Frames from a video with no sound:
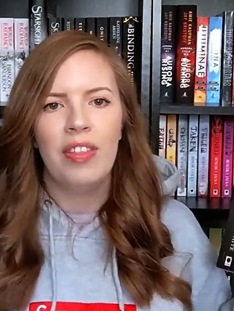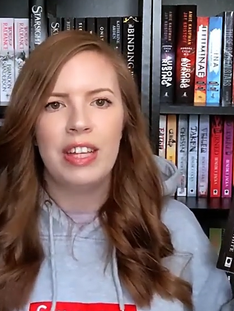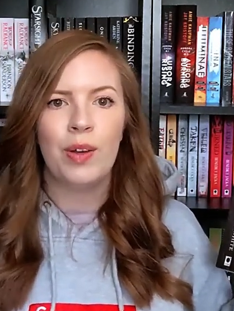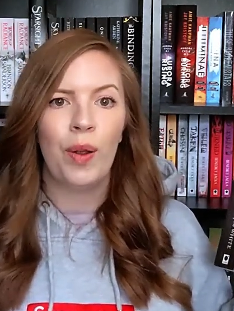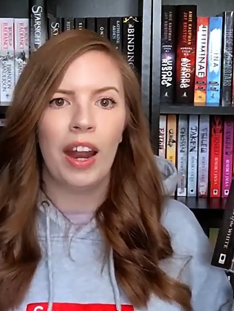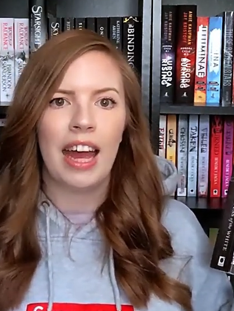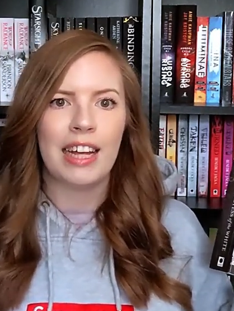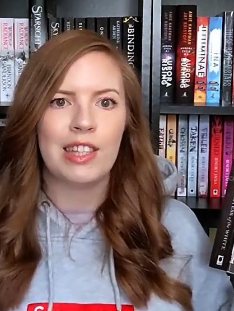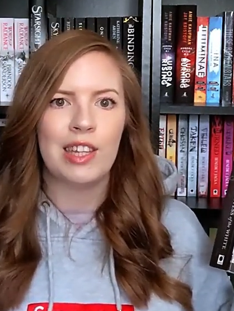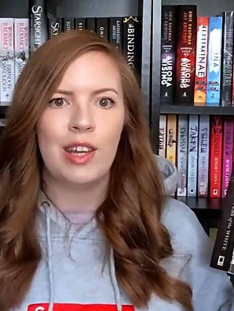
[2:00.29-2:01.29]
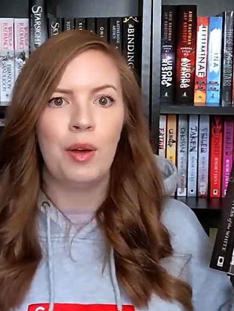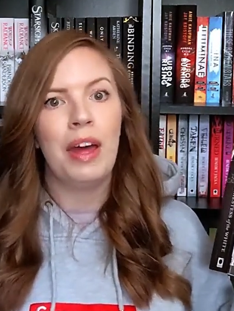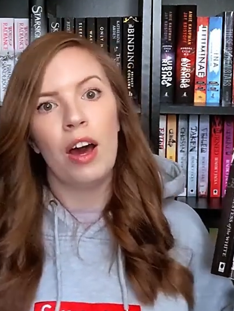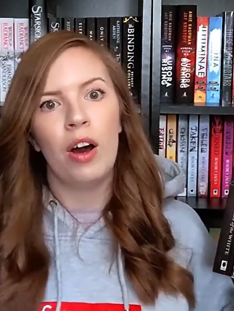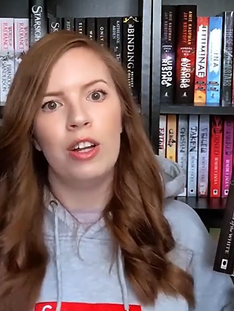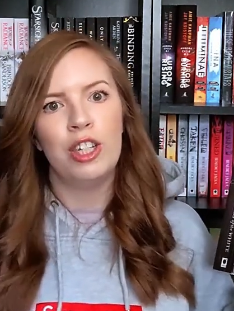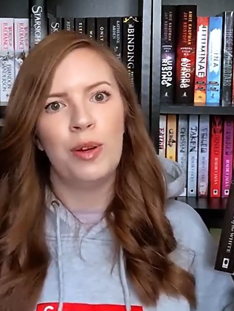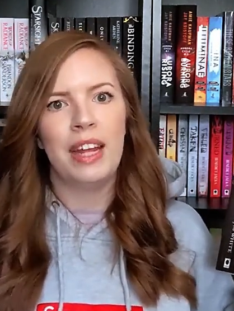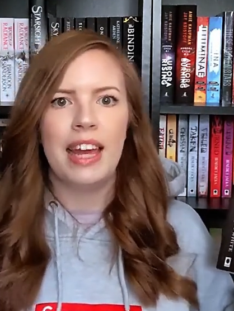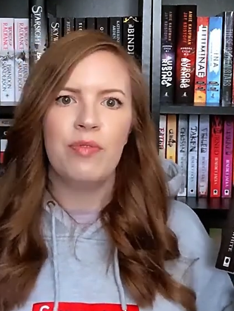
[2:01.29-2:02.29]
They don't like to unduly